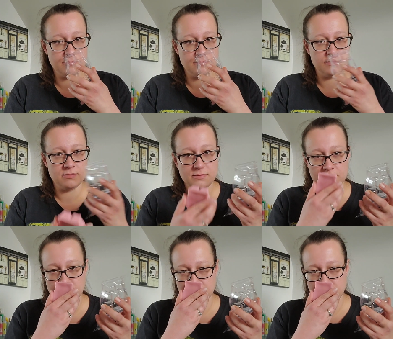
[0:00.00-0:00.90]

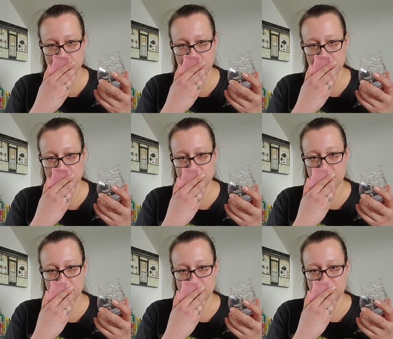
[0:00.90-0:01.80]

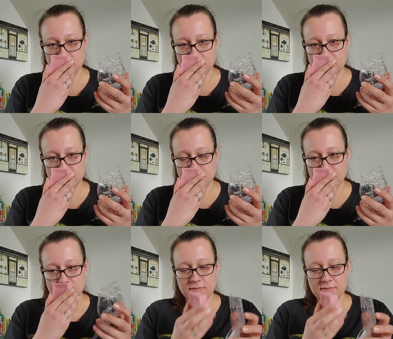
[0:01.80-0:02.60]
(no one is talking)